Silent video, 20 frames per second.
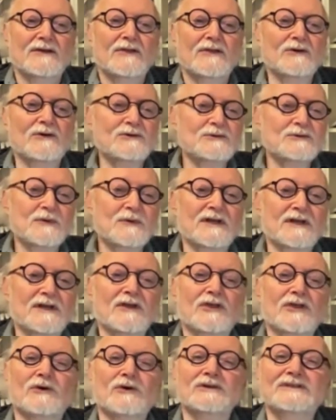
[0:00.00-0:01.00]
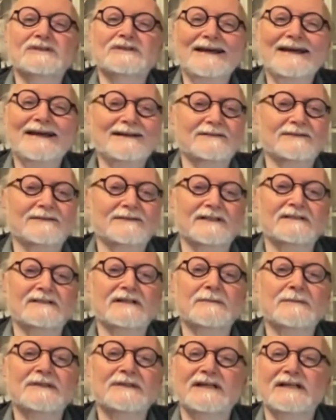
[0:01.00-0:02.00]
Those with an authoritative and
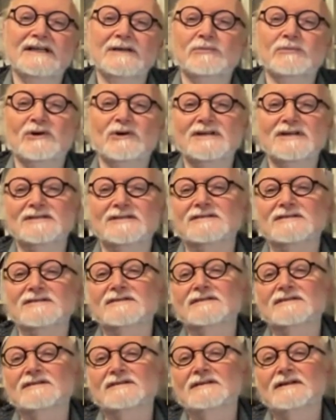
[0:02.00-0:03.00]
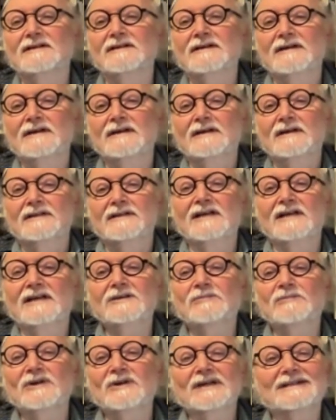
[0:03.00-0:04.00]
intimidating presence tend
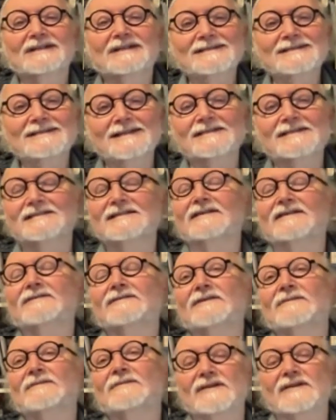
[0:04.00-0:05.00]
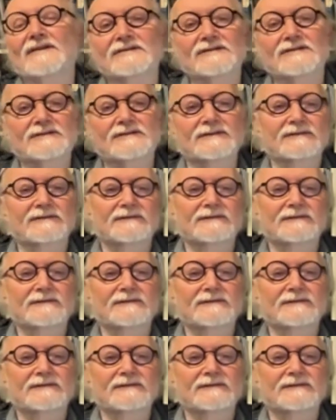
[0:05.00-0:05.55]
to bring a distancing from others.